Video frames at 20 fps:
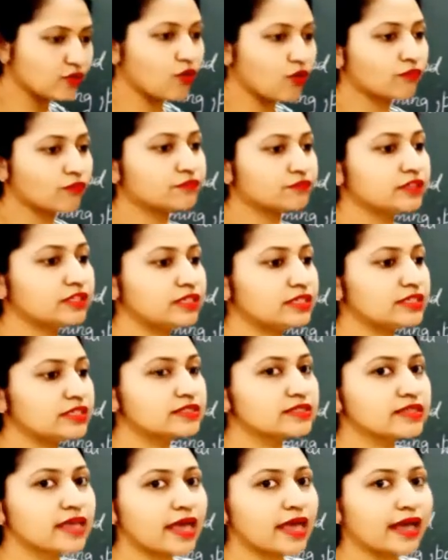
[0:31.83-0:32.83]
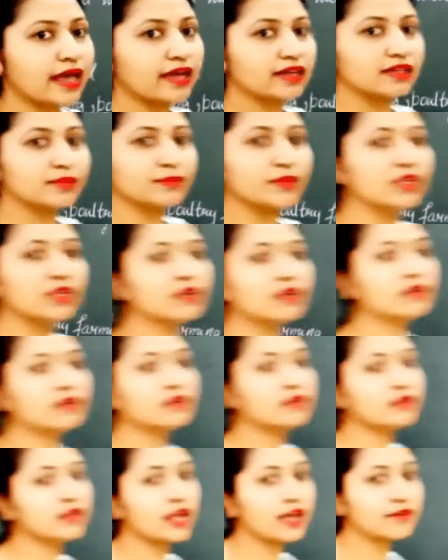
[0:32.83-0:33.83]
of these animal
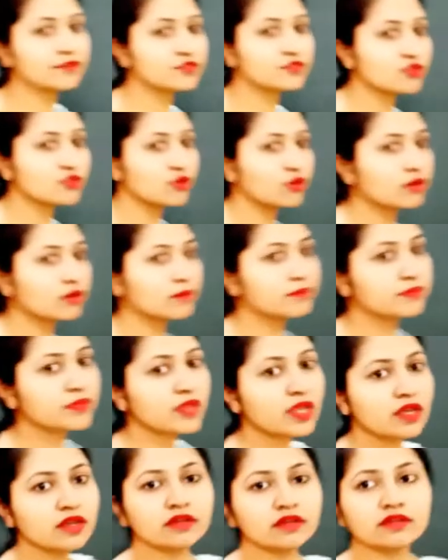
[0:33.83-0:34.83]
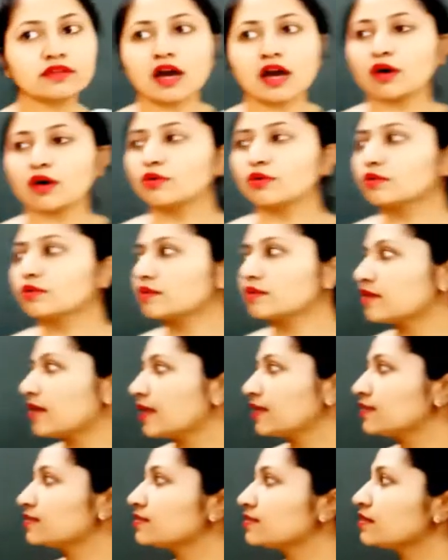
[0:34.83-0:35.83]
livestock. Now,
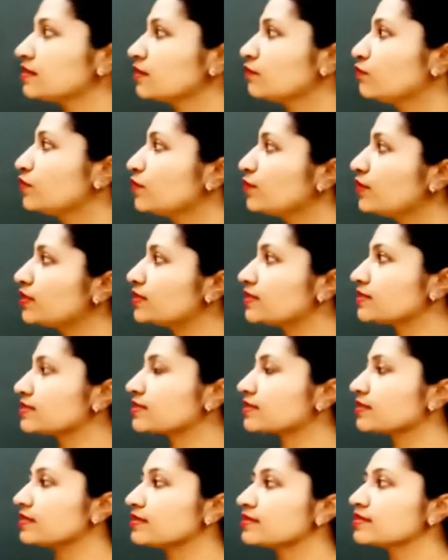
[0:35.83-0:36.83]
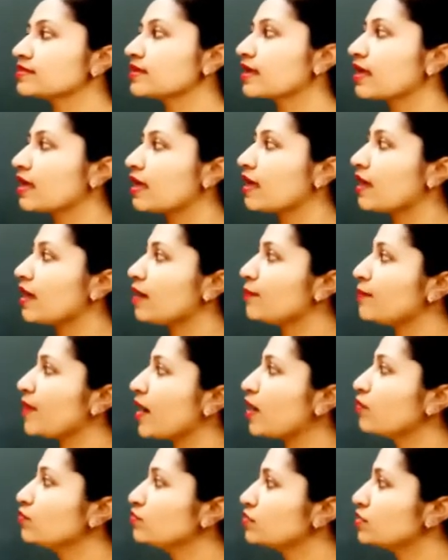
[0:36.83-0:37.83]
next we will discuss
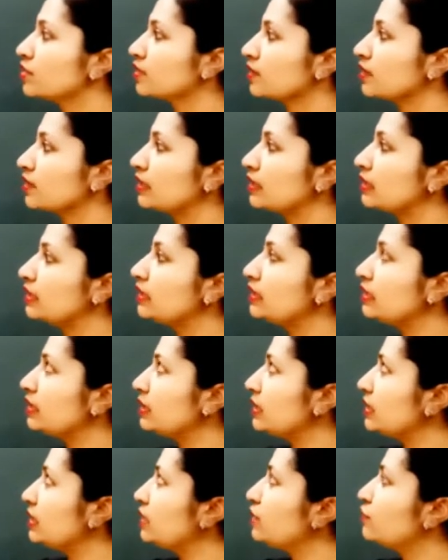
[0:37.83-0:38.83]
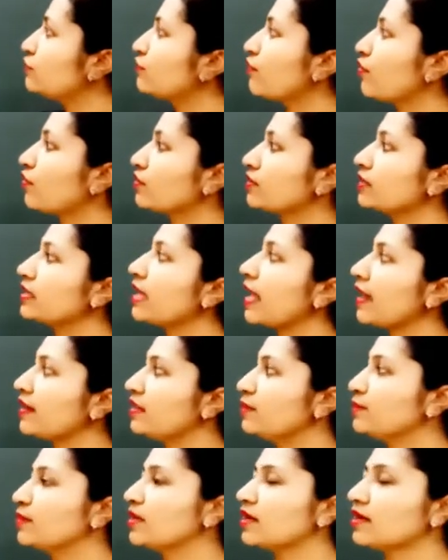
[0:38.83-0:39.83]
about the need for the
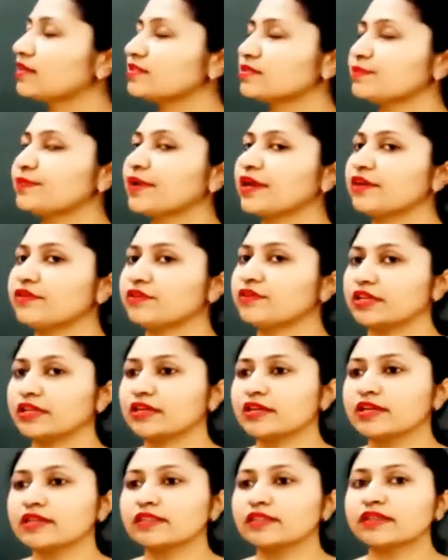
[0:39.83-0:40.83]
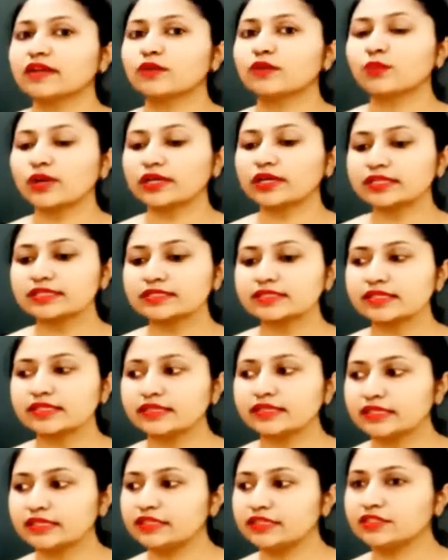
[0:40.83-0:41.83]
animal husbandry. That what is
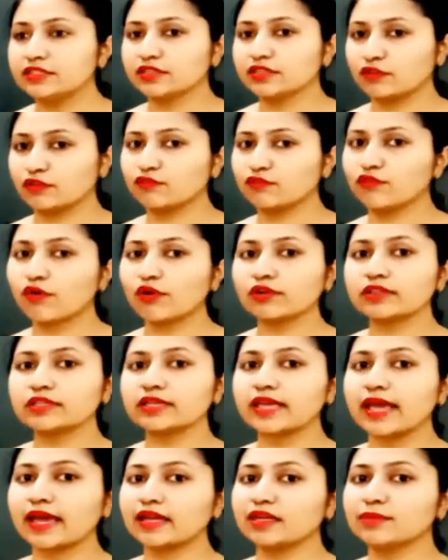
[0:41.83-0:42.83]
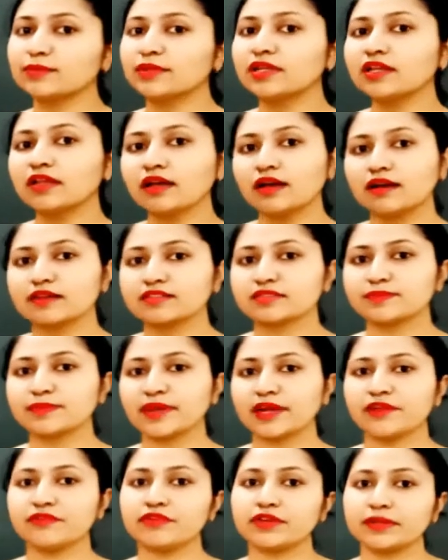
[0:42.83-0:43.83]
the need for the animal
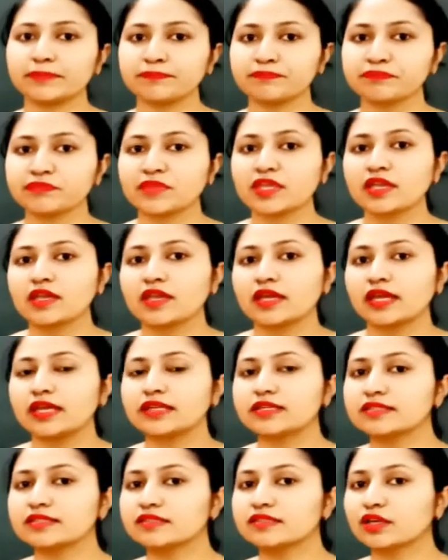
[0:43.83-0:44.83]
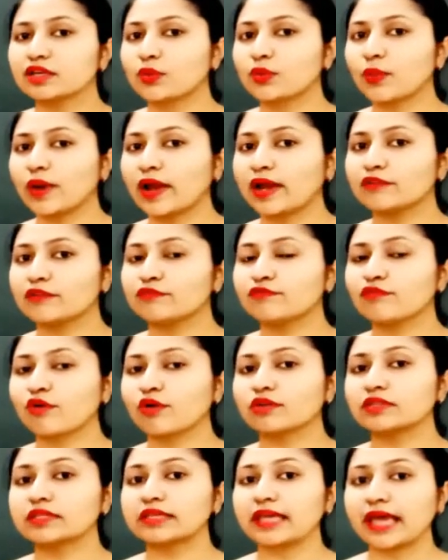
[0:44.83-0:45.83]
husbandry? It is required
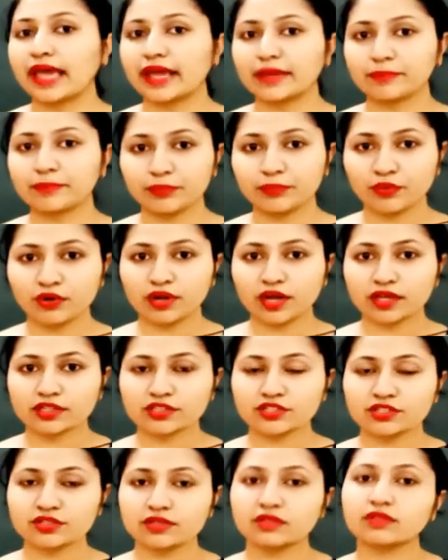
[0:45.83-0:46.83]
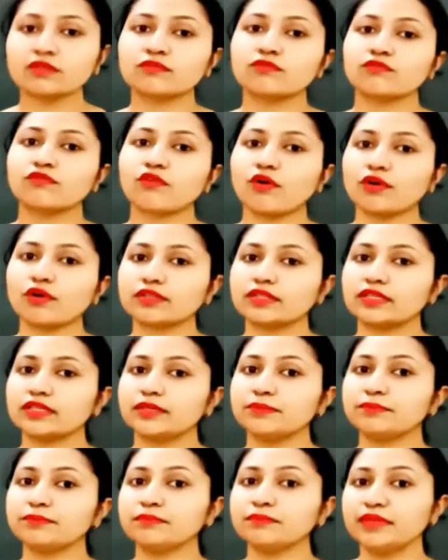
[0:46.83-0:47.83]
for the egg production, for
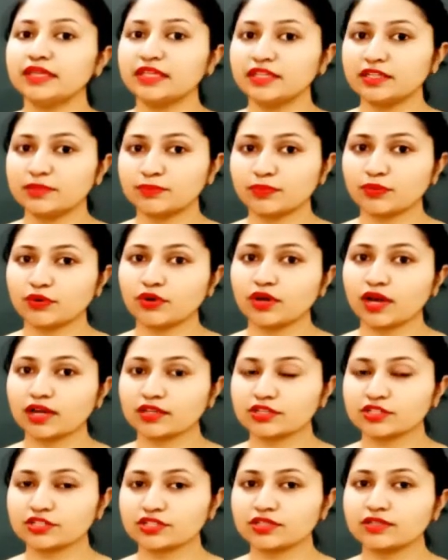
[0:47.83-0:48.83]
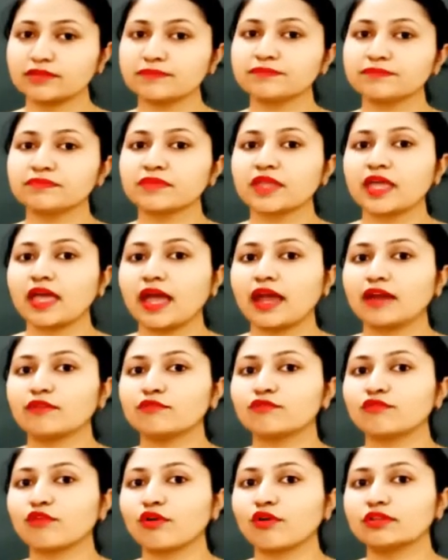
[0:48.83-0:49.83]
the meat production
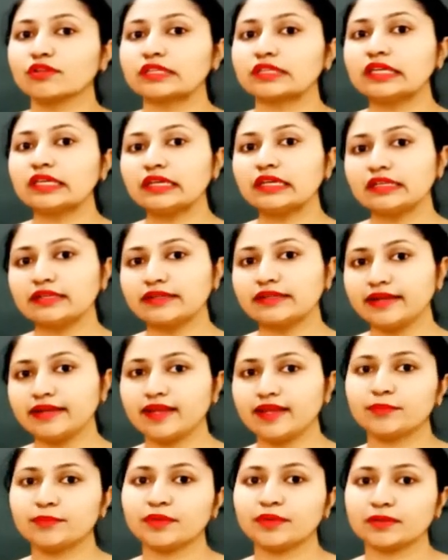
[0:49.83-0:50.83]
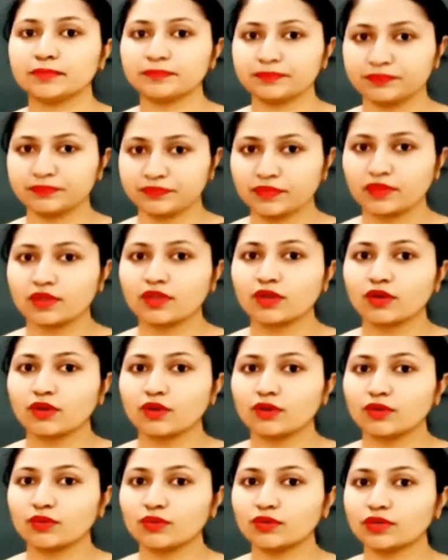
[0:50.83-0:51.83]
and for the labor.
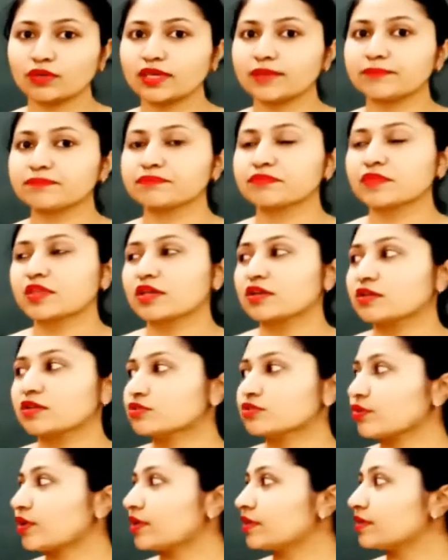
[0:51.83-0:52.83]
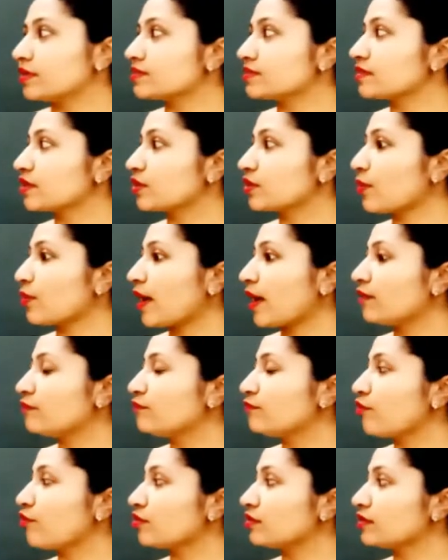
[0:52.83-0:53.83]
Okay, so it is required
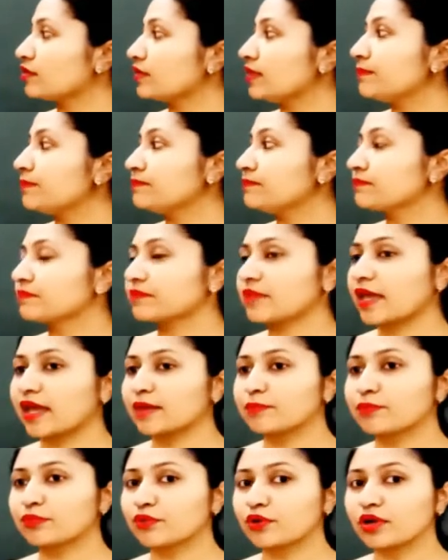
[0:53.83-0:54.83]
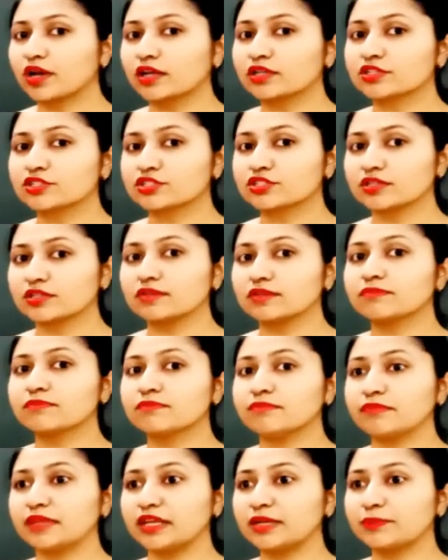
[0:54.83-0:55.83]
for the egg
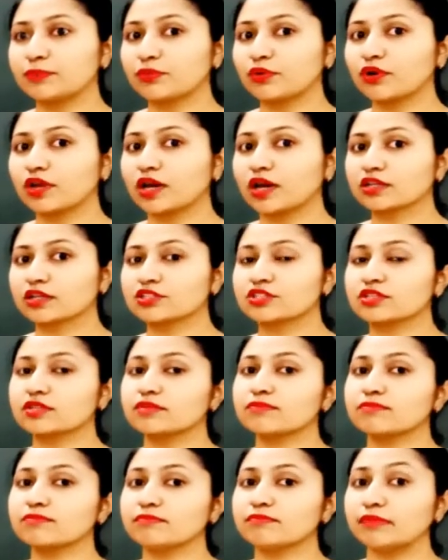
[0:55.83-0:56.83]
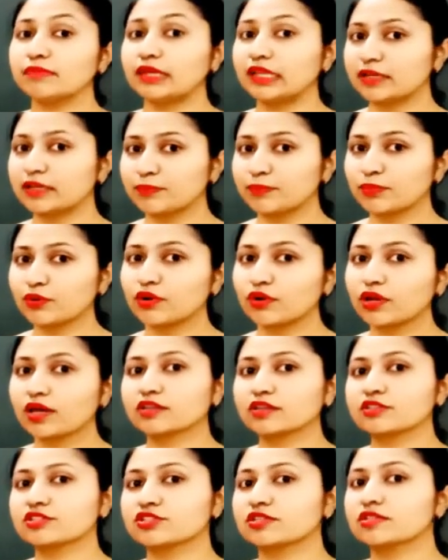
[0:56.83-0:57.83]
production, meat production, milk
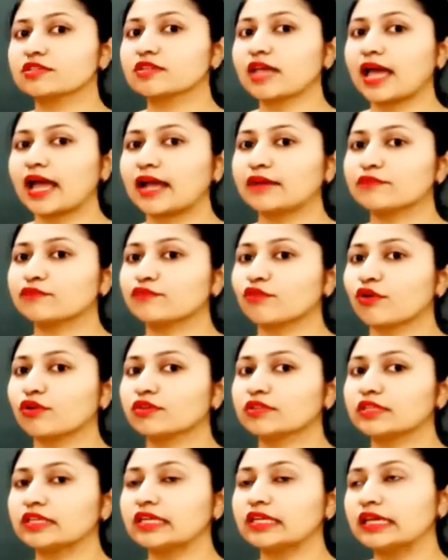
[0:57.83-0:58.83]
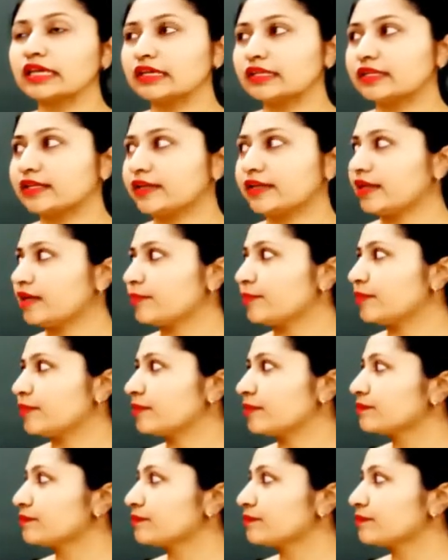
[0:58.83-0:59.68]
production and for the labor.